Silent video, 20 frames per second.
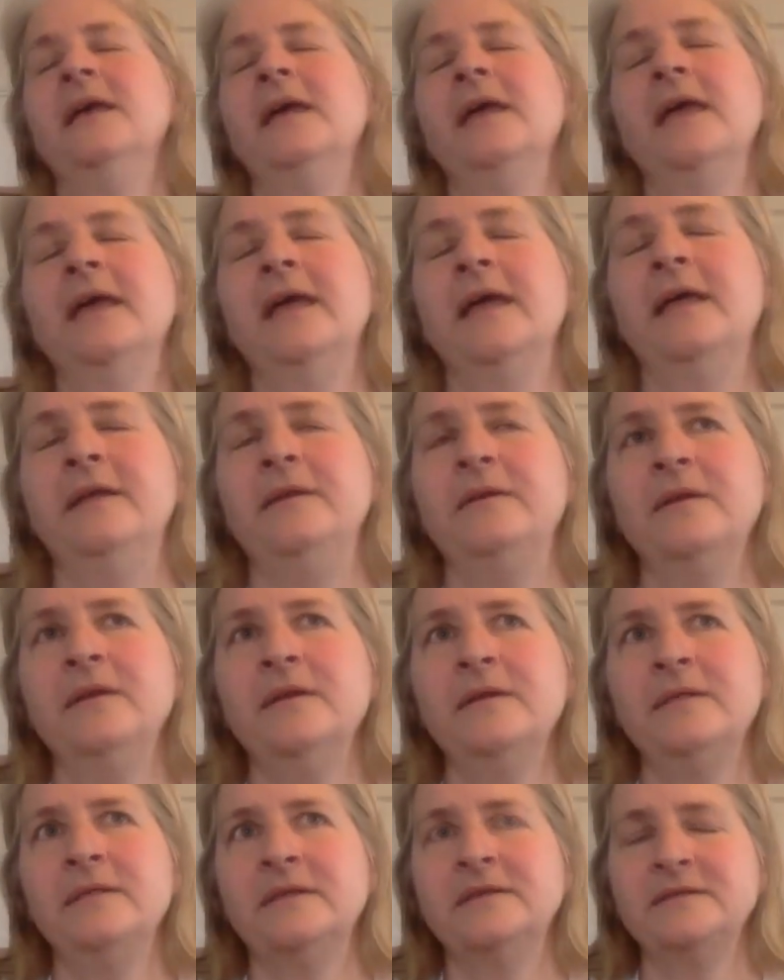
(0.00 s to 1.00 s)
And
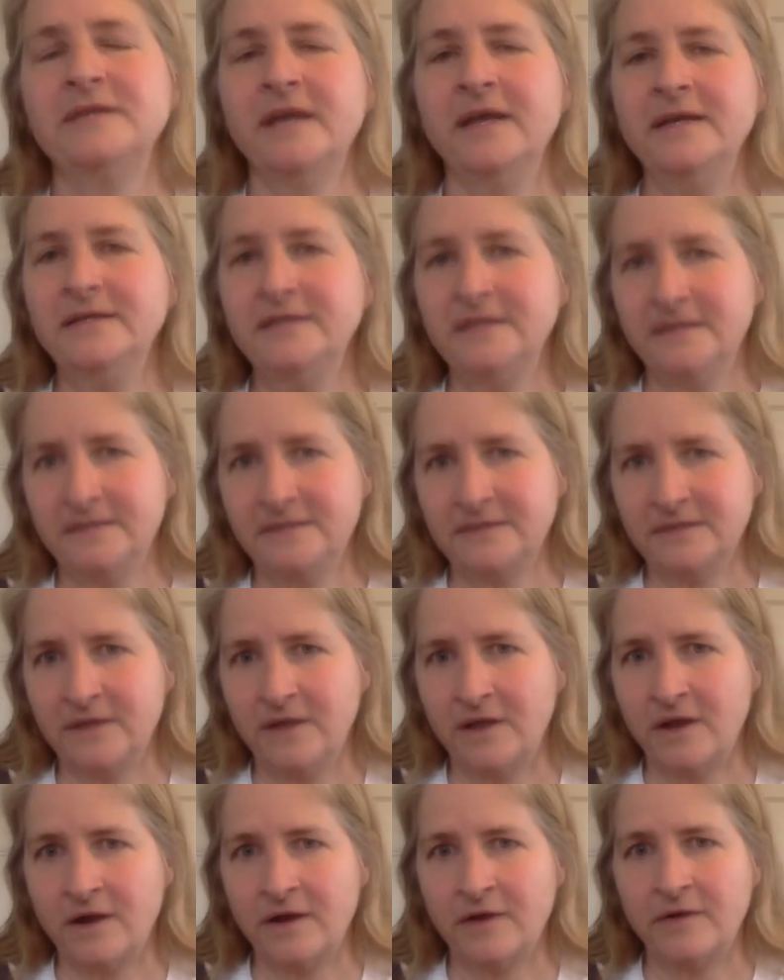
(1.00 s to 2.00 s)
the scientists
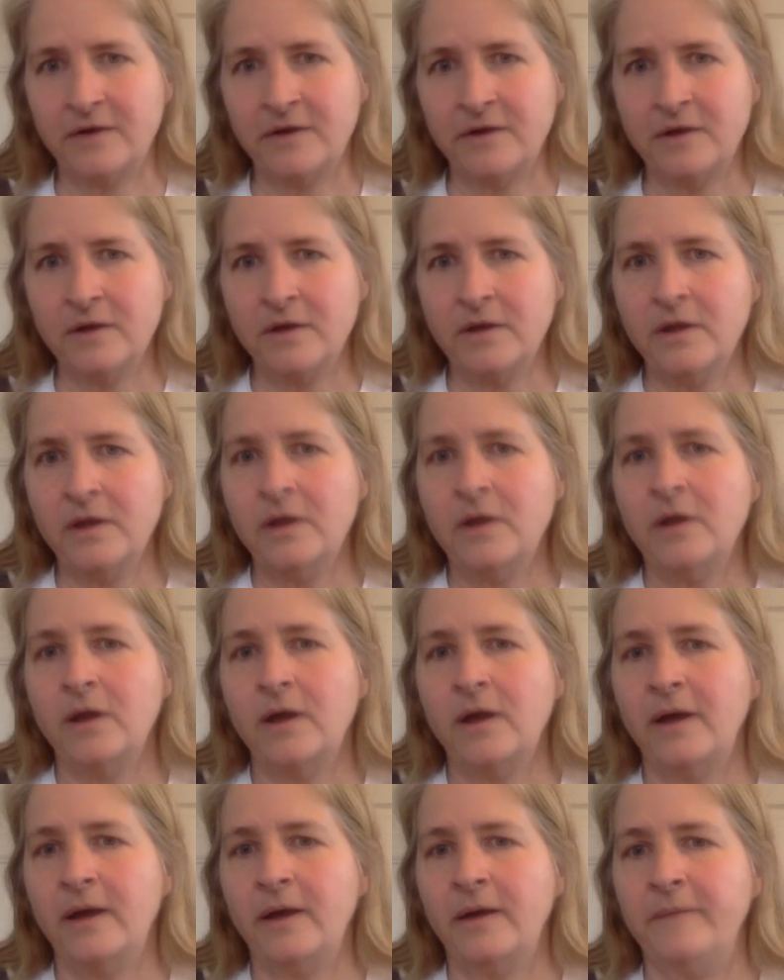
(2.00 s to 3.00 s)
are
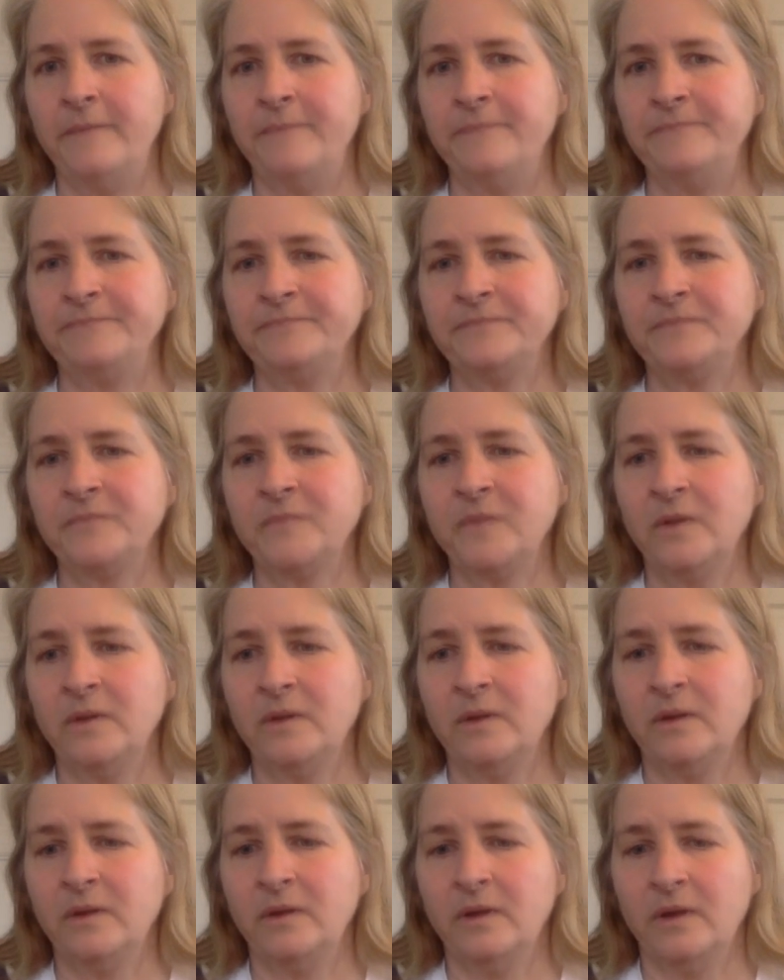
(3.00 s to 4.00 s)

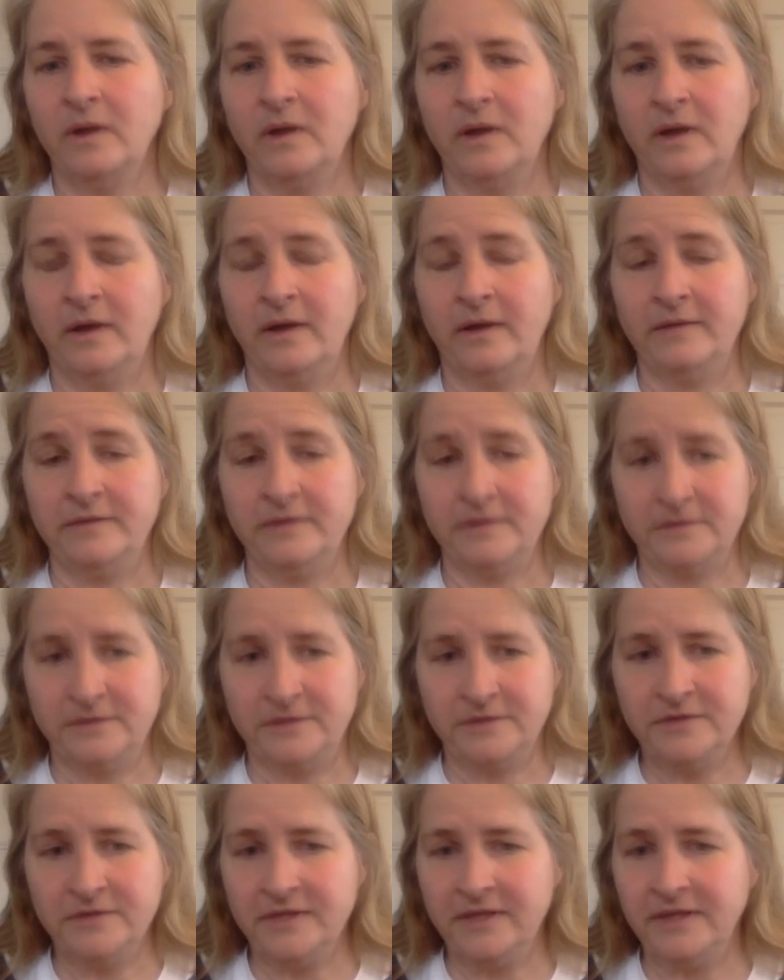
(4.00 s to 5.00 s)
they're
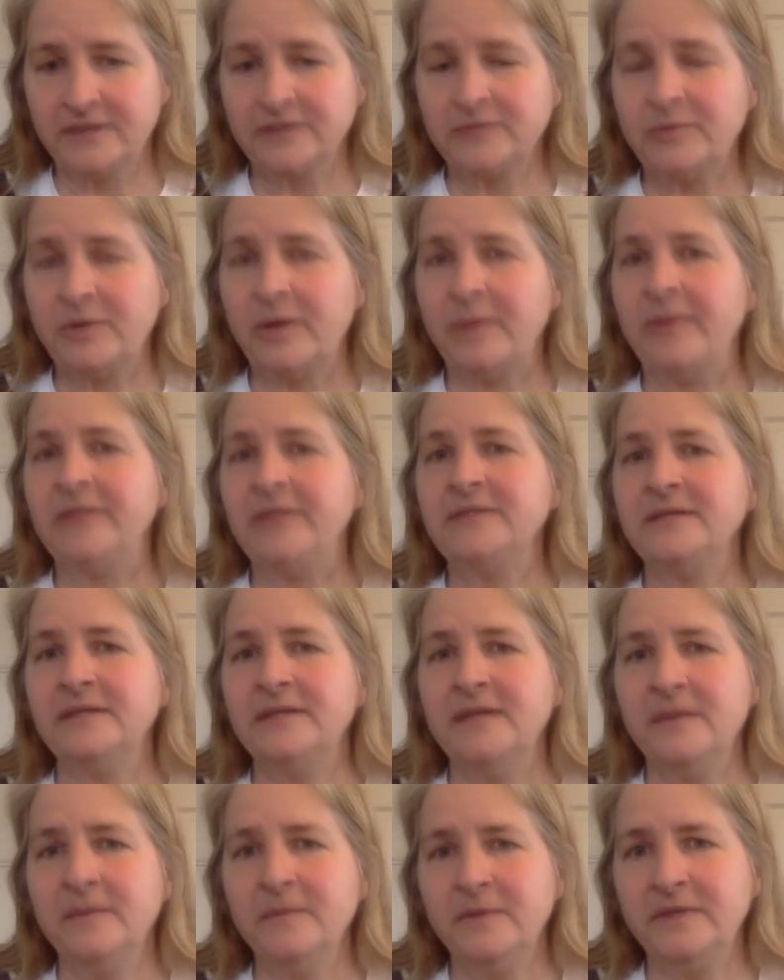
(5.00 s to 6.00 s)
doing the experiments, and
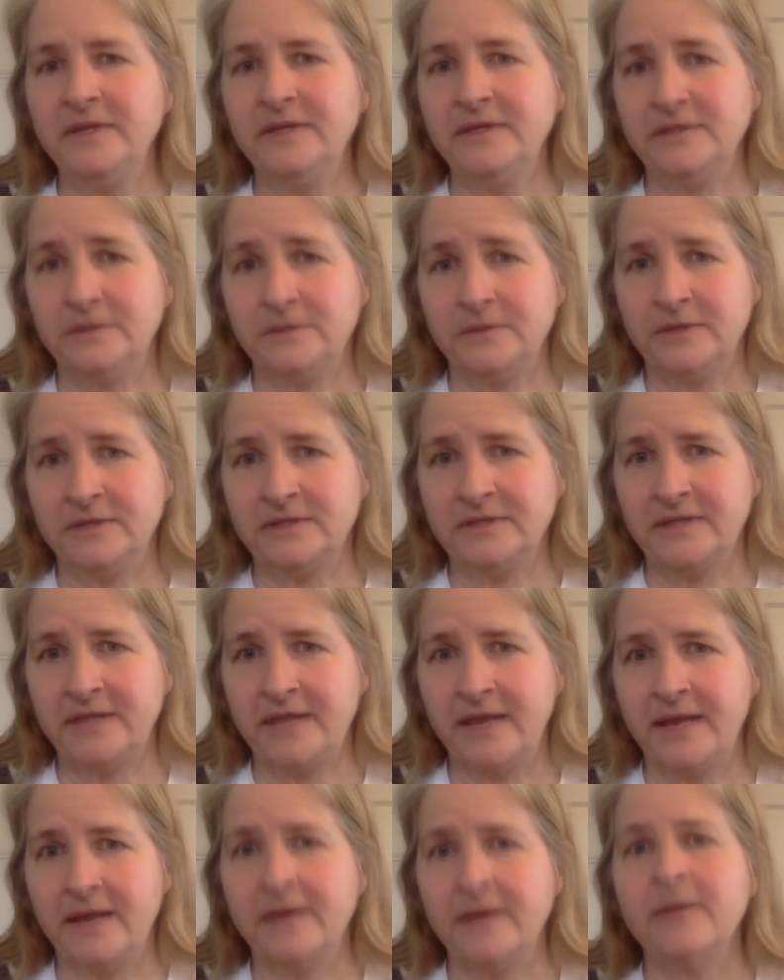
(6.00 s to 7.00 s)
then what they do is
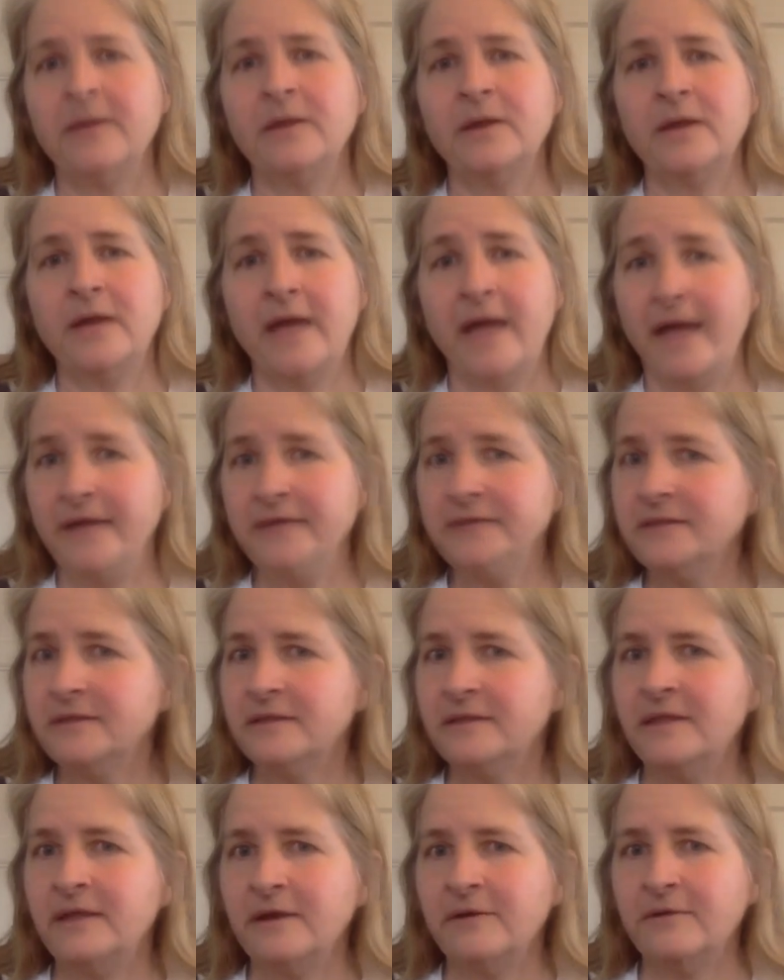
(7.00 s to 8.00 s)
they ask
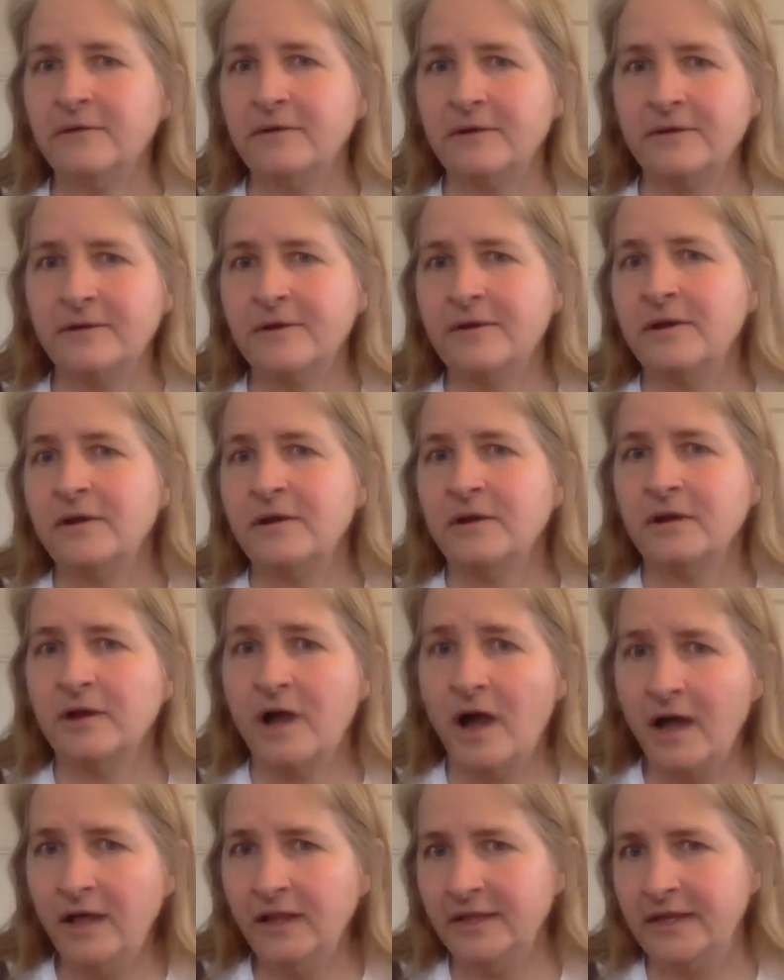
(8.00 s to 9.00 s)
their
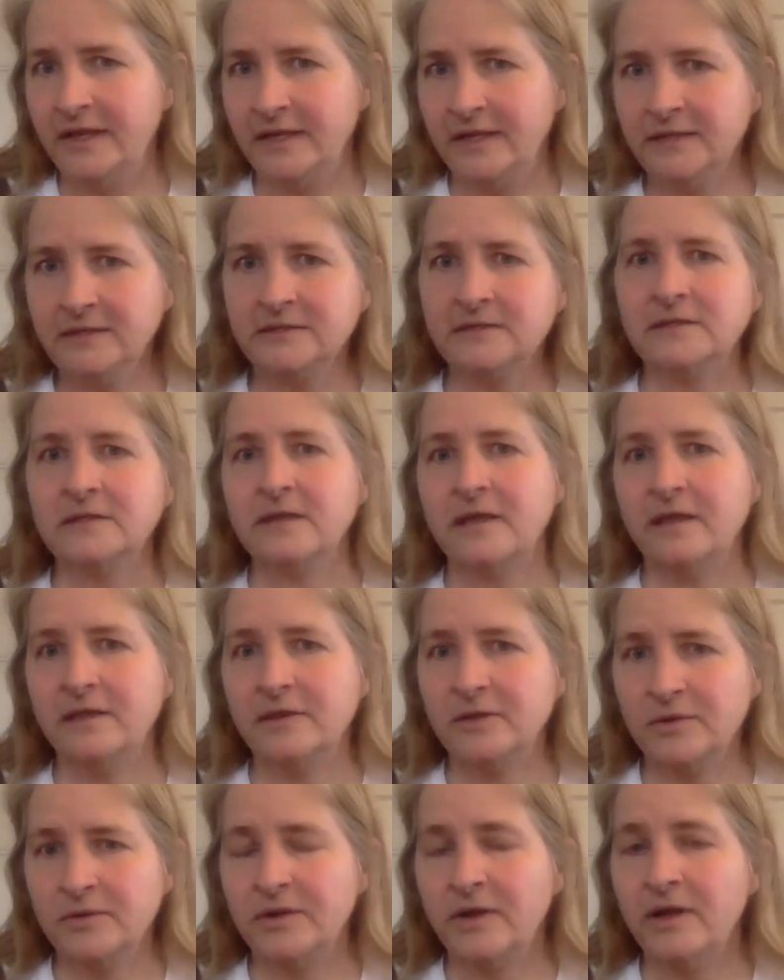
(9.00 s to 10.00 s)
colleagues,
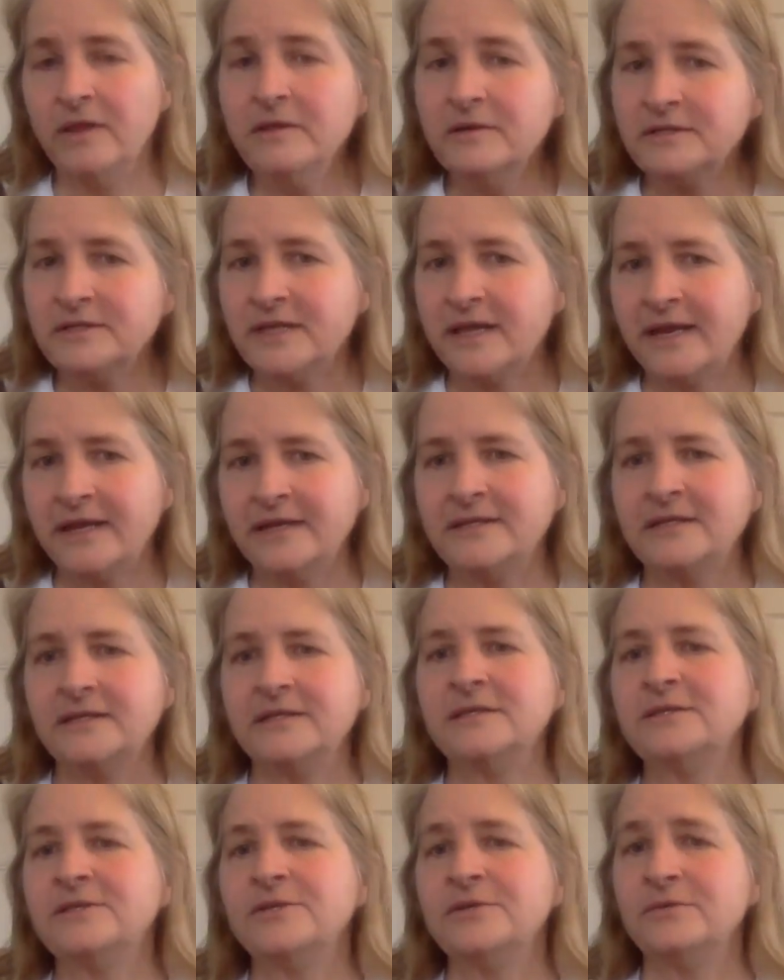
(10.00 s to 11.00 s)
the other
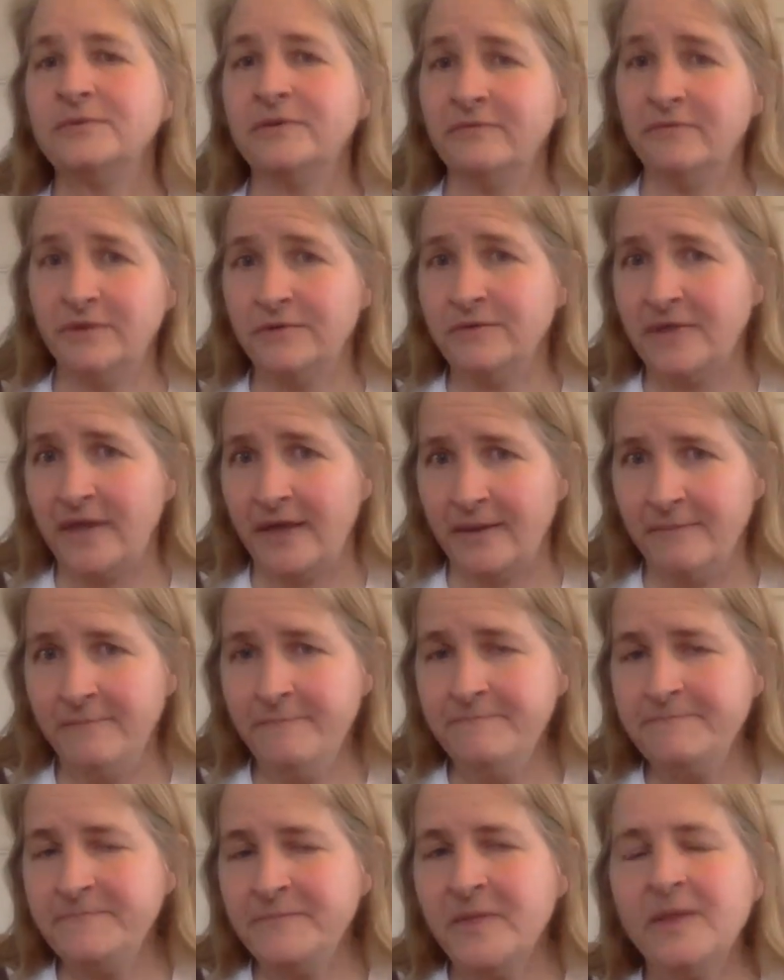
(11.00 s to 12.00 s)
scientists, to review
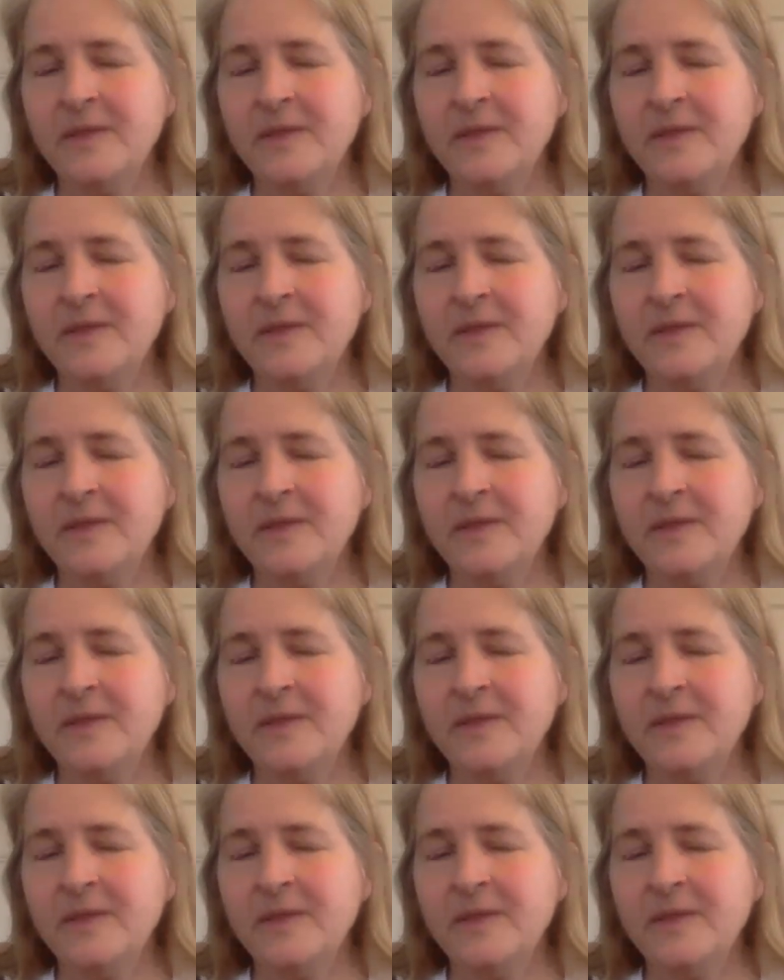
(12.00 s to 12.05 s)
them.